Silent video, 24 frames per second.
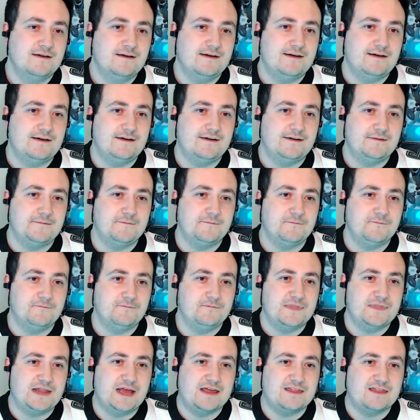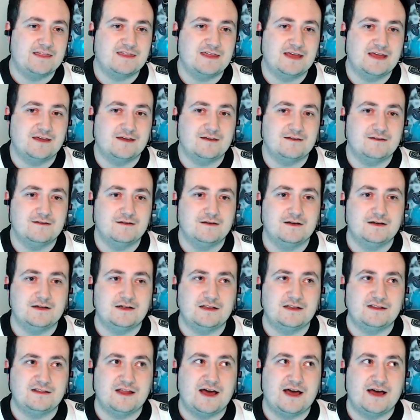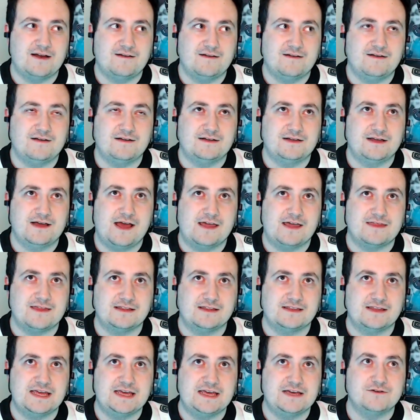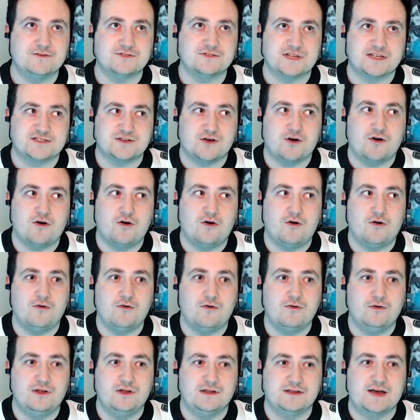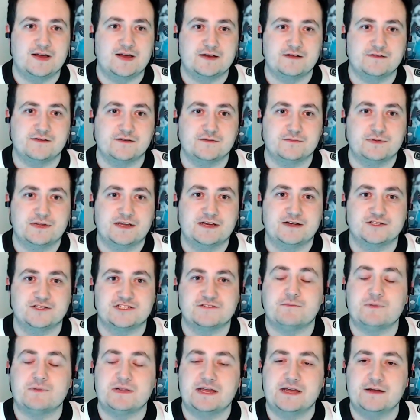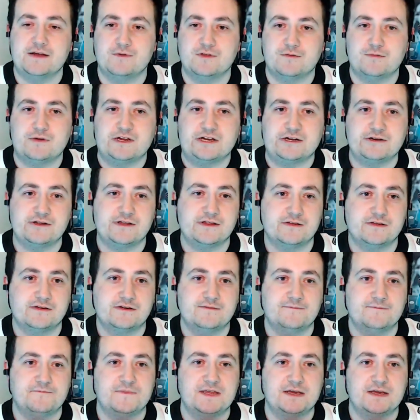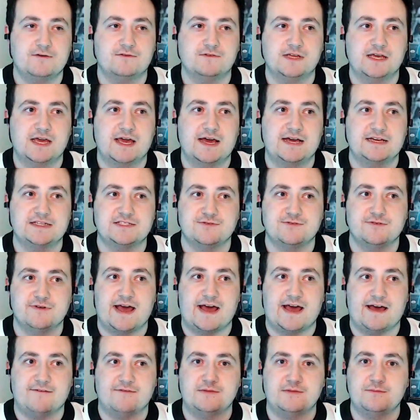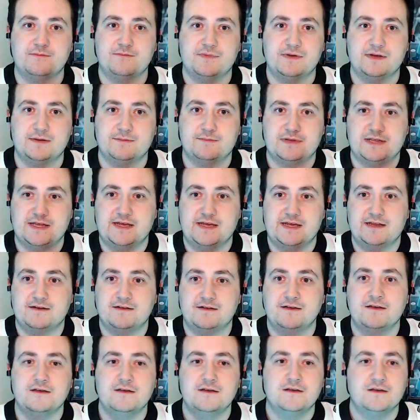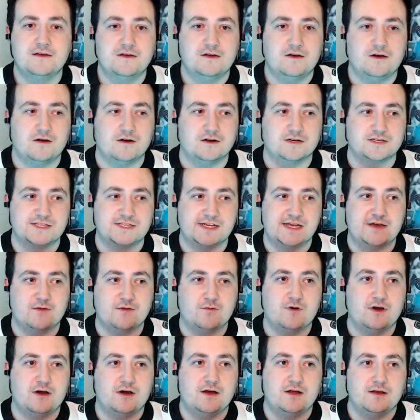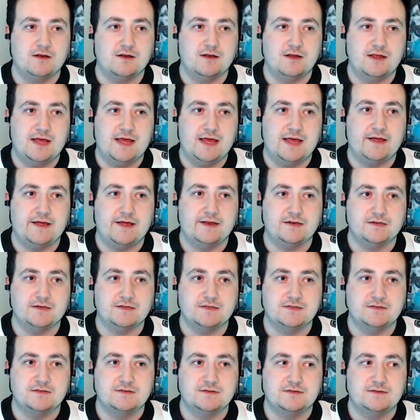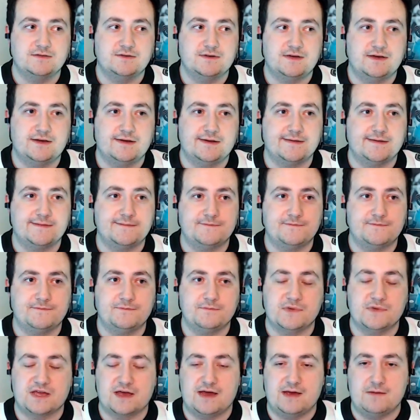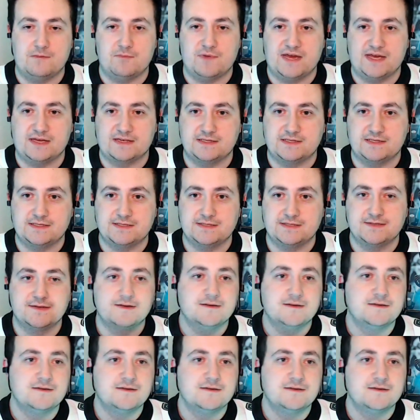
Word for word: Um, I think a lot of, uh, I think the Eagles as a whole, a lot of their players have played with one another. The only guys who haven't played are Saquon and um Mekhi Becton.